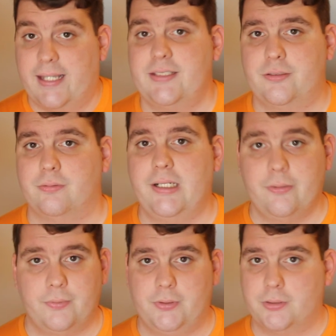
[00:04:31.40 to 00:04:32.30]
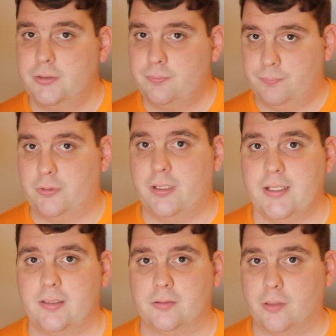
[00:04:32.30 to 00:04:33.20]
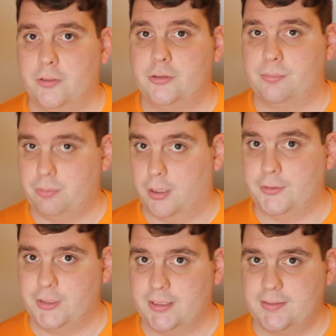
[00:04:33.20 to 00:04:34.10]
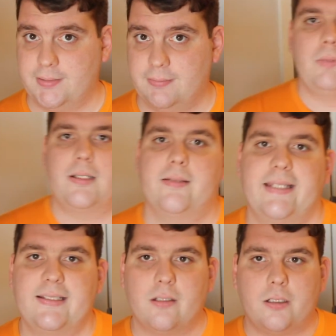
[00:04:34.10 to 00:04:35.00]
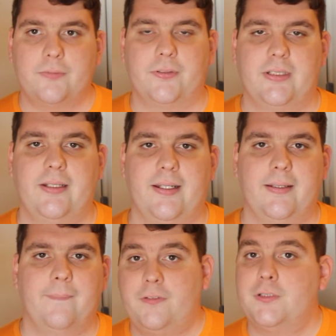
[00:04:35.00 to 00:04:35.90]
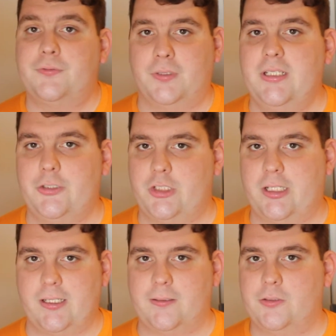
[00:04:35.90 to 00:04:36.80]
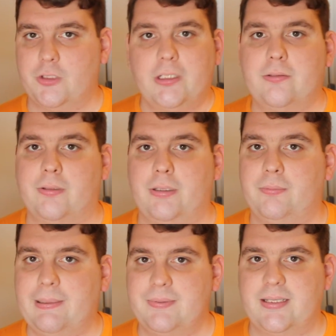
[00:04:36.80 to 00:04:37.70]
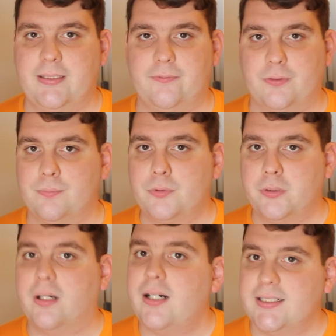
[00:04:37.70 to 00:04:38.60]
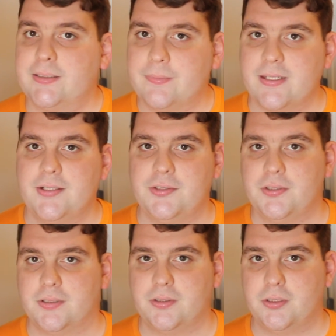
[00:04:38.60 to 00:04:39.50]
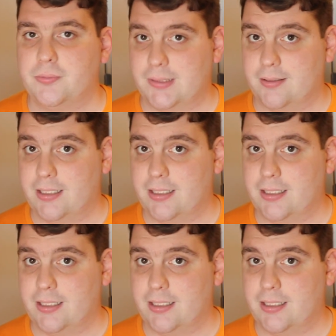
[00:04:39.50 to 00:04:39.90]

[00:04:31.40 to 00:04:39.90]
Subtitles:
That's great when you're creating larger projects. Well, that's all for today. Feel free to check out the jQuery website for more awesome things you can do with the